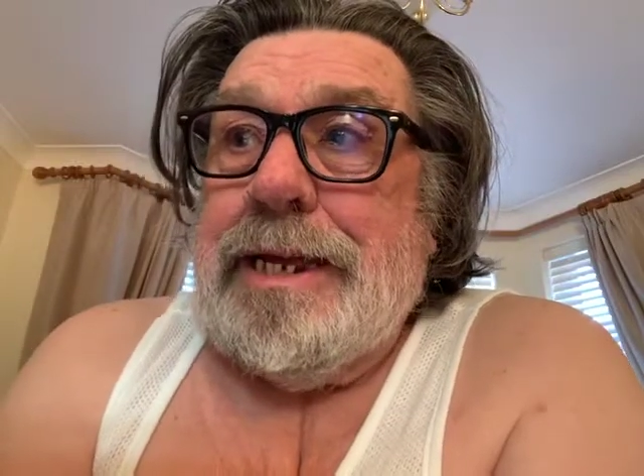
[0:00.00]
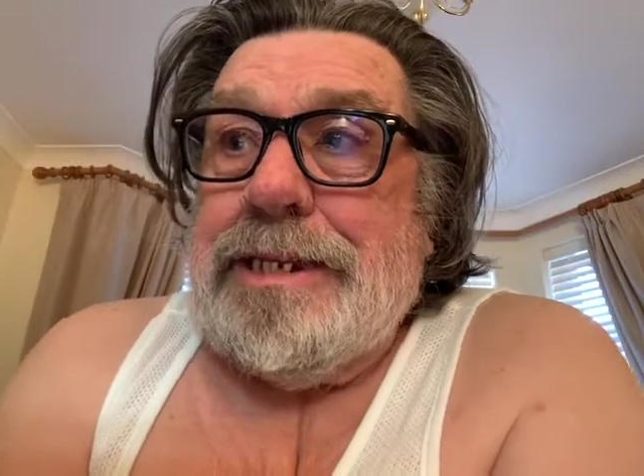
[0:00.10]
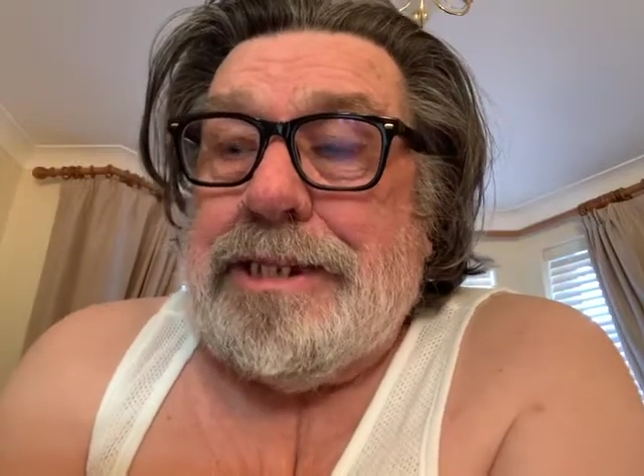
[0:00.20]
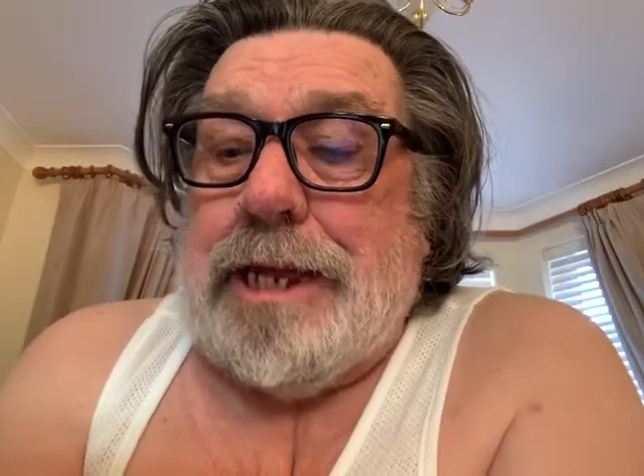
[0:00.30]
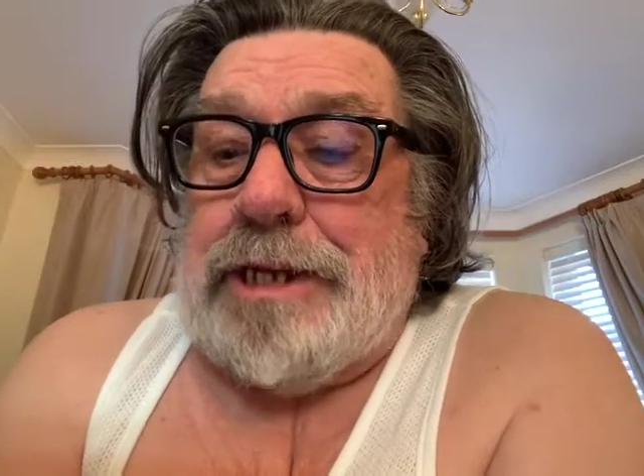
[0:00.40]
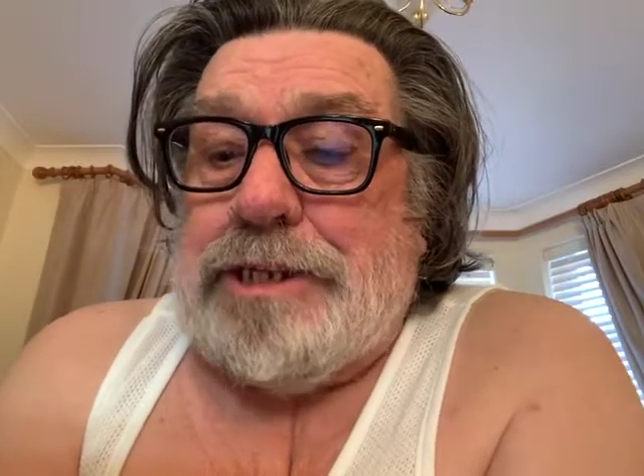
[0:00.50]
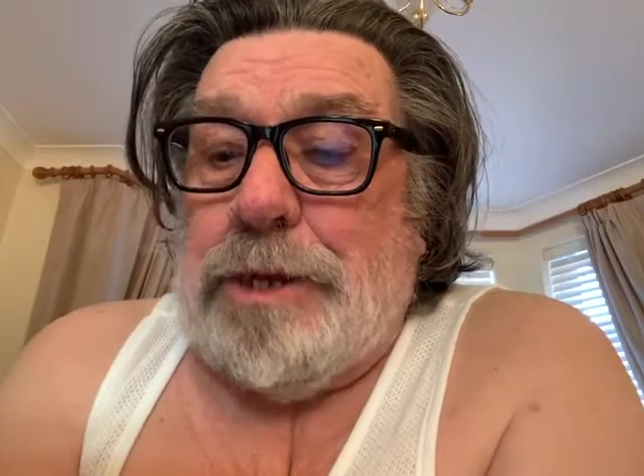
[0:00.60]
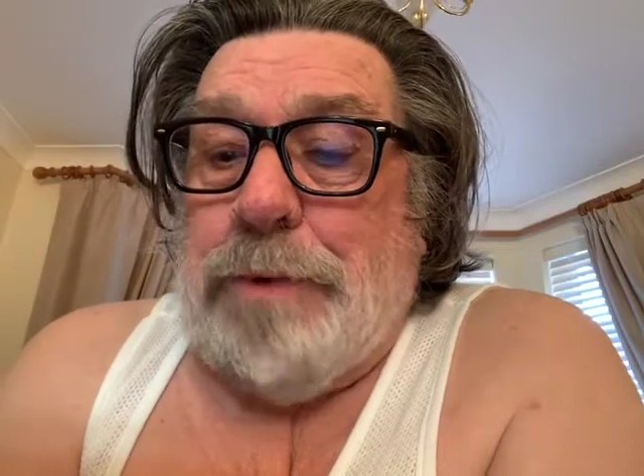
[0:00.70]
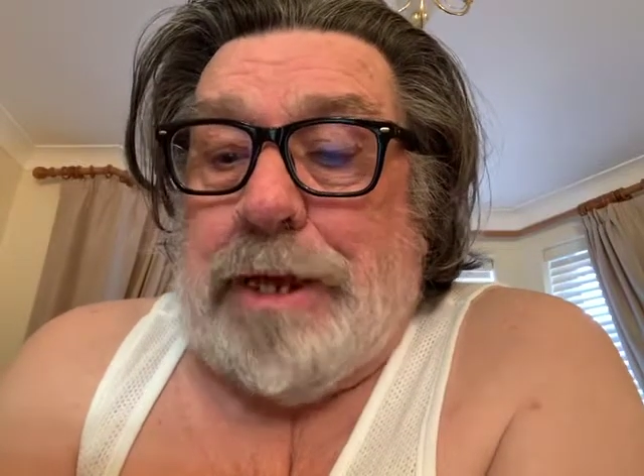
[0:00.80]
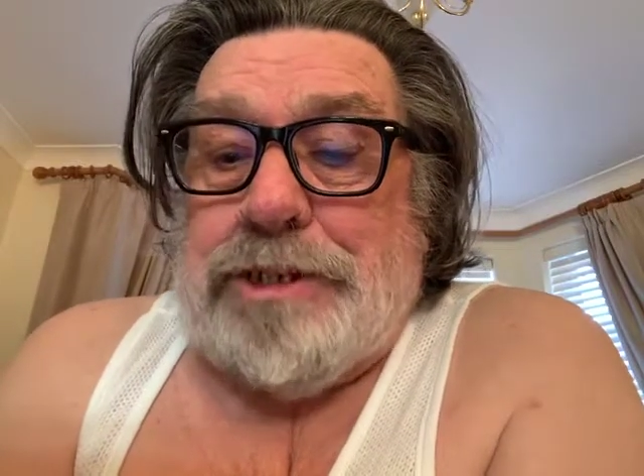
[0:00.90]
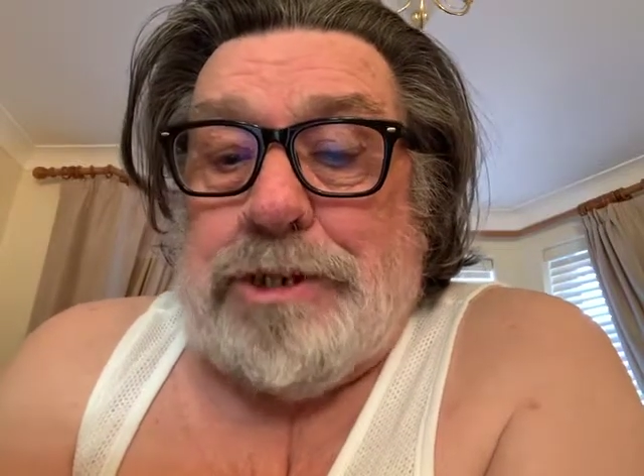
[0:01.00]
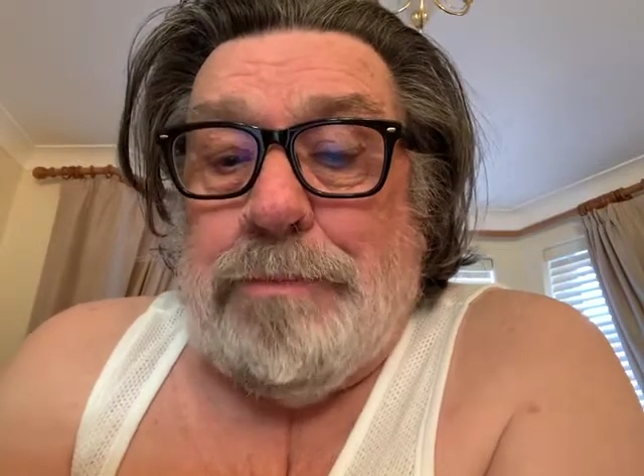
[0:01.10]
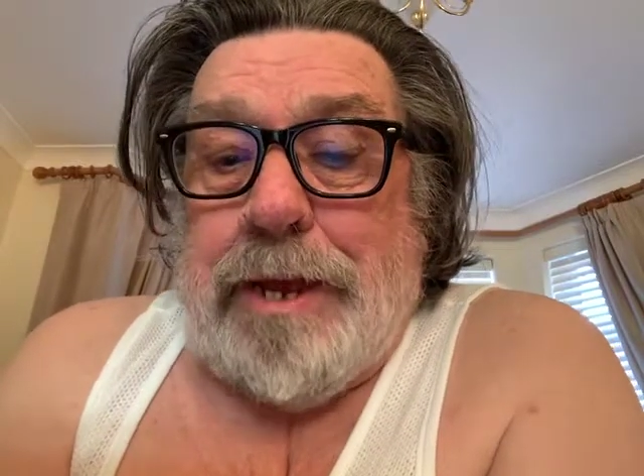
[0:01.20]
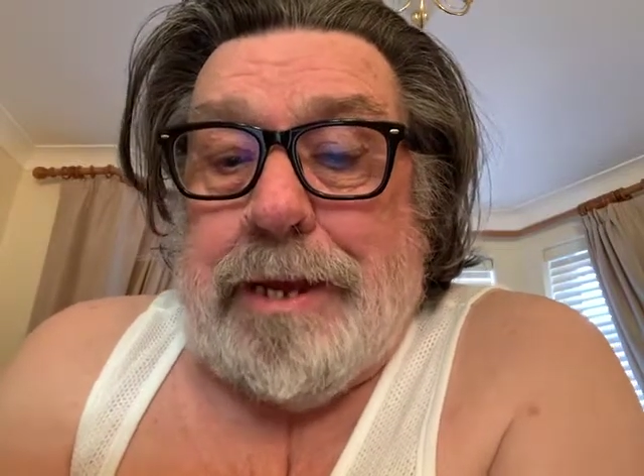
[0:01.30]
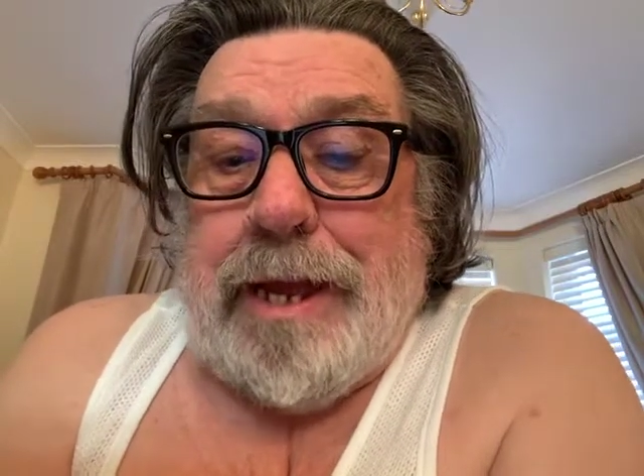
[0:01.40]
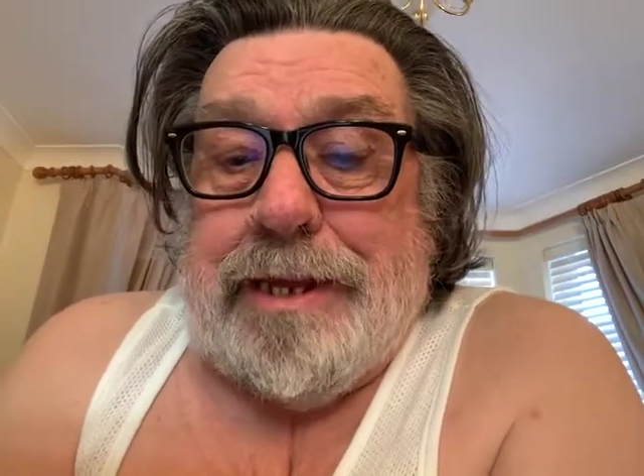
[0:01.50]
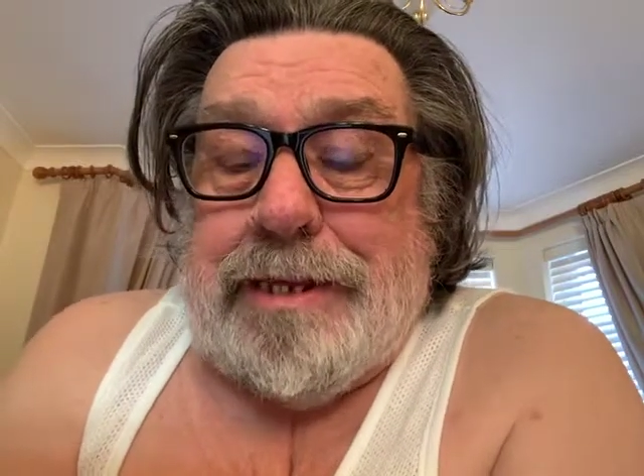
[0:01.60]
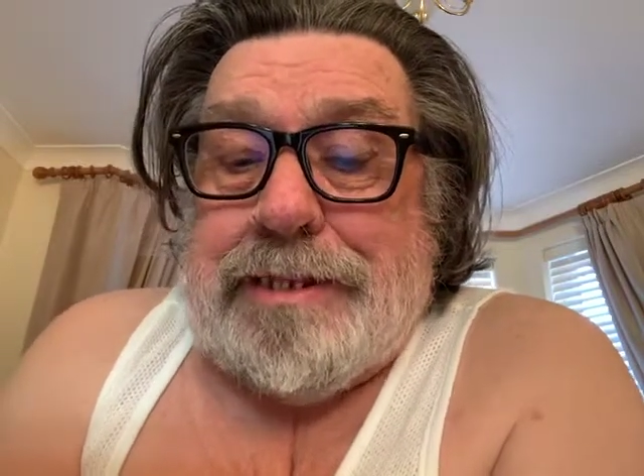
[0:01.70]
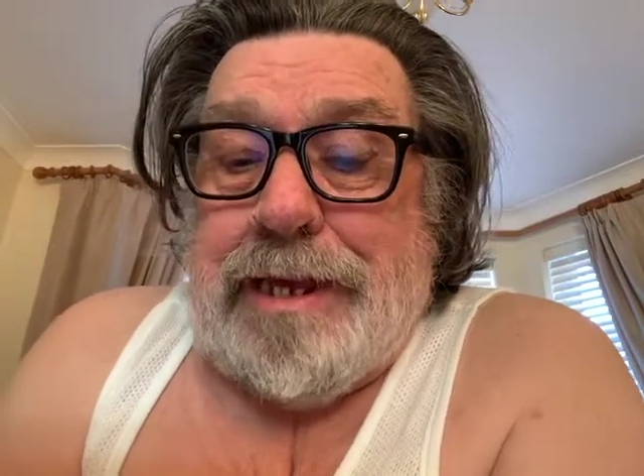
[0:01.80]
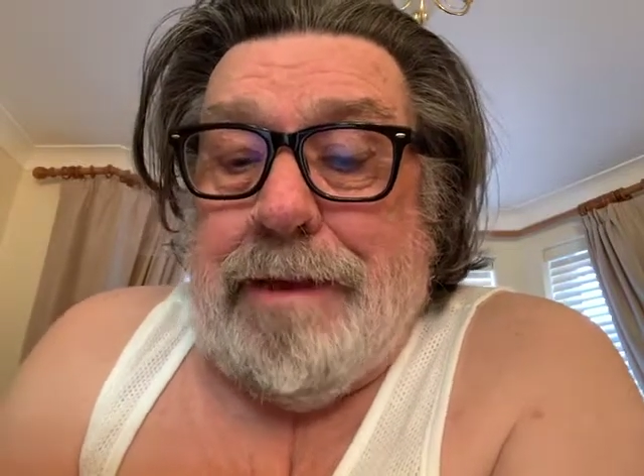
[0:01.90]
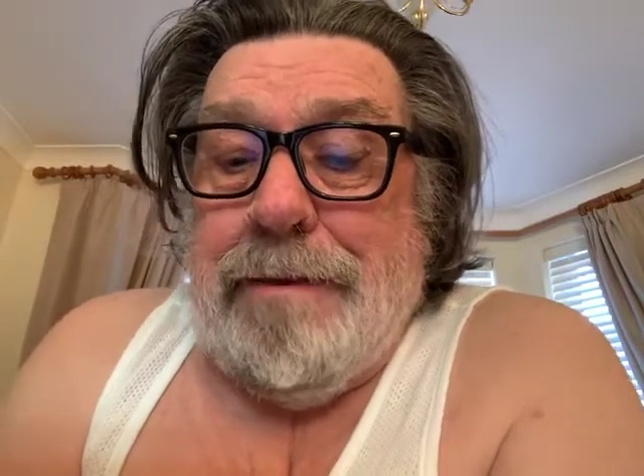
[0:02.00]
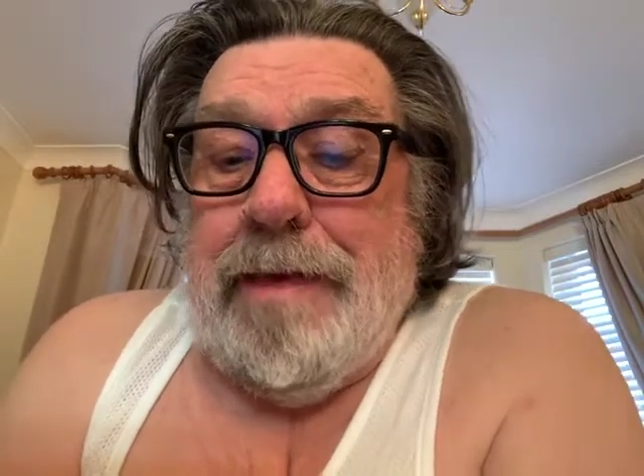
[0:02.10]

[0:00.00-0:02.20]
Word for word: stashed away somewhere, and it's uh,